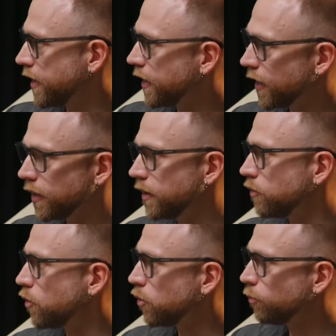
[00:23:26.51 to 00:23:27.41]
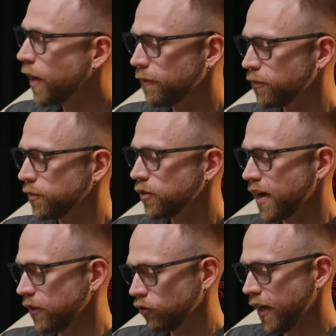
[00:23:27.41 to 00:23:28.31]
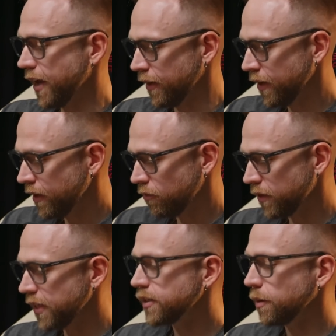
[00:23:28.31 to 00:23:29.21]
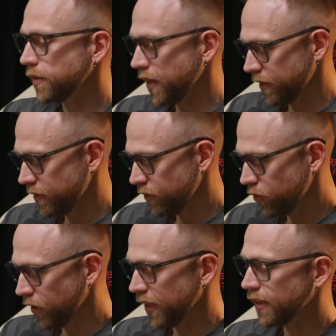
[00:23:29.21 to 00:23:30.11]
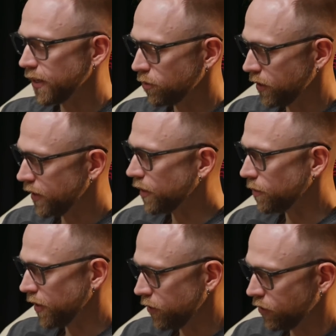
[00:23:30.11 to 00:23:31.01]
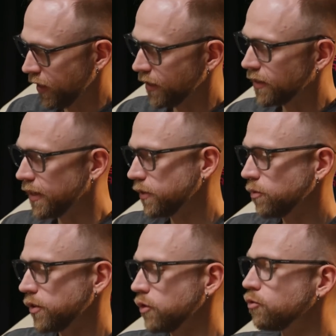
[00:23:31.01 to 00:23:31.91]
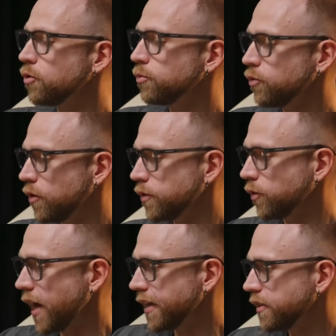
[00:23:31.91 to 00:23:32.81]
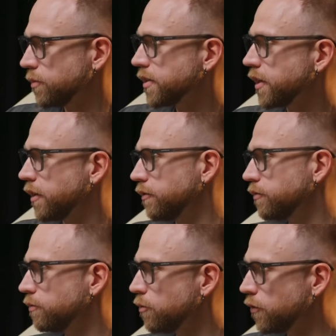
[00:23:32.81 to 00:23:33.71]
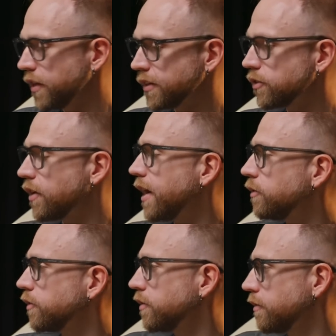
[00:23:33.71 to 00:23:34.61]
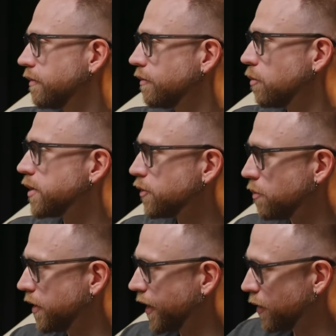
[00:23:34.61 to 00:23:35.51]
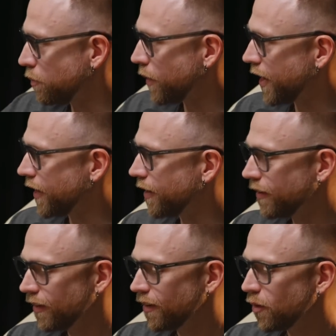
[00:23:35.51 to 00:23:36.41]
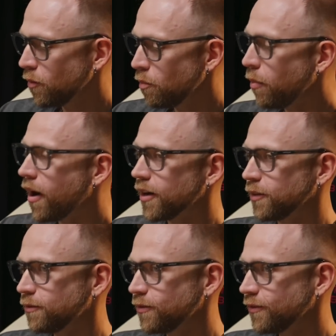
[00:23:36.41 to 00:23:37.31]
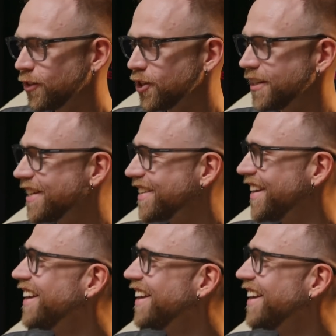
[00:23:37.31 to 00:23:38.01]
like a roadmap from scratch? Okay, with this update, you'll get this. With this update, you'll get this. Was there room to also add some stuff, move things around? It must have been like a big pot of goodness.